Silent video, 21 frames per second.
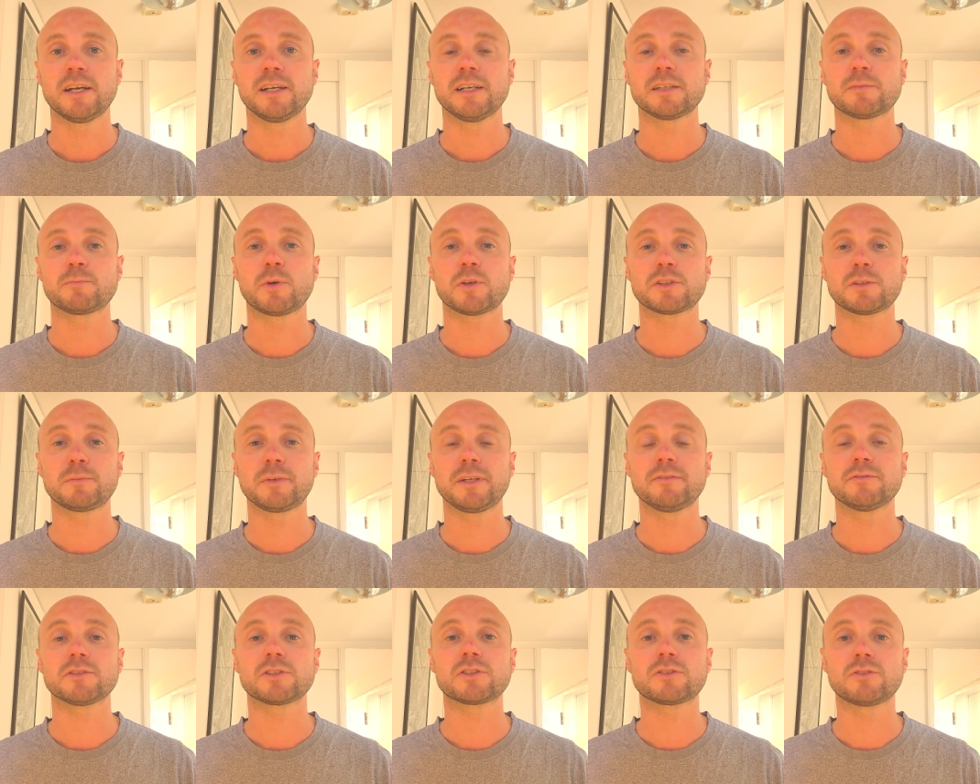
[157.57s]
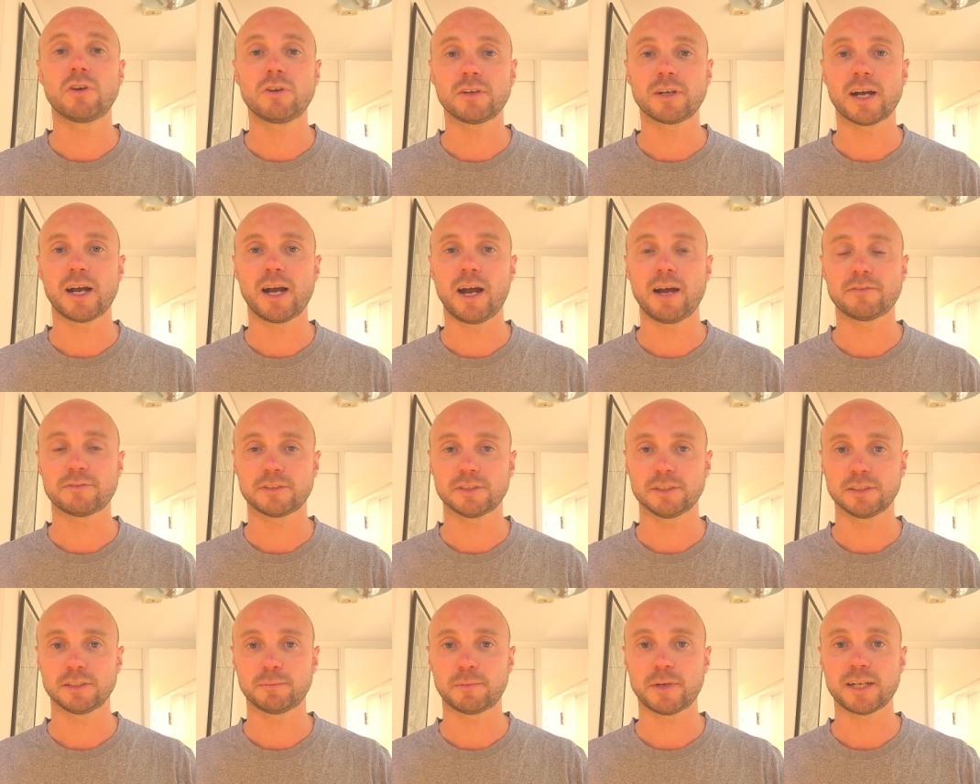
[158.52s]
is possibly even stronger after
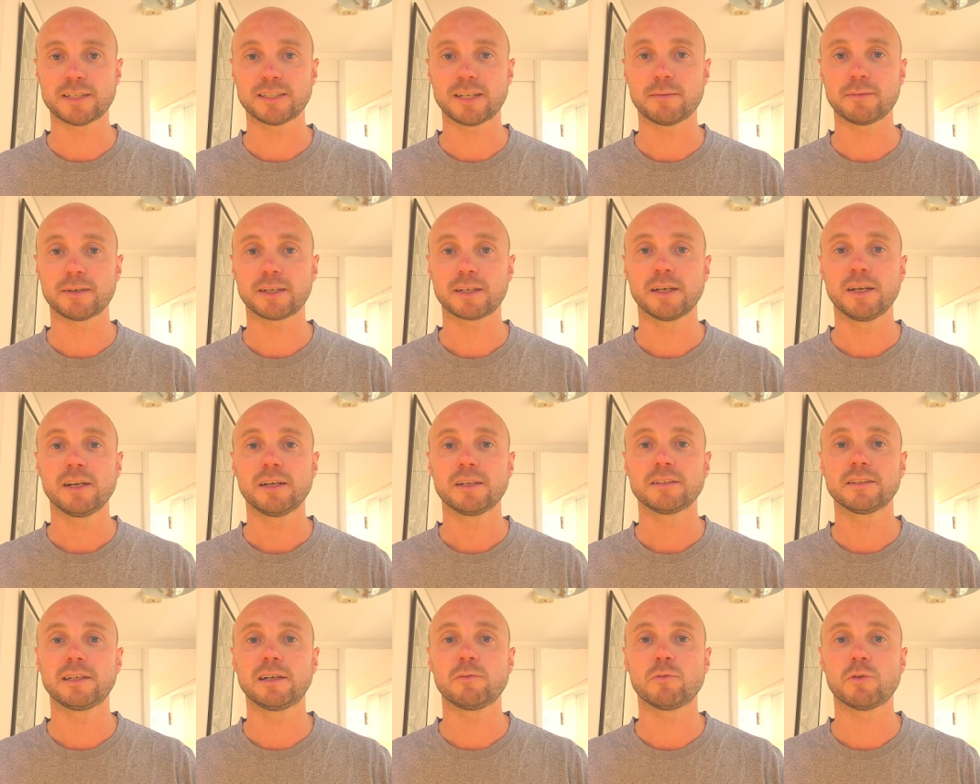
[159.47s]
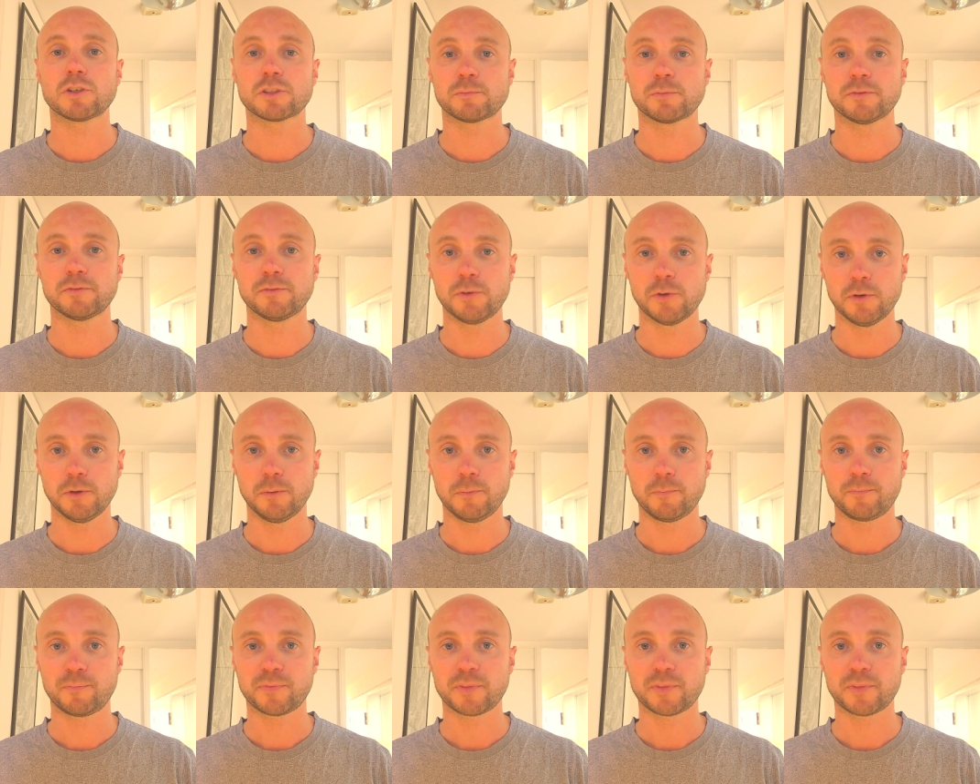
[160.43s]
the pandemic than it was before.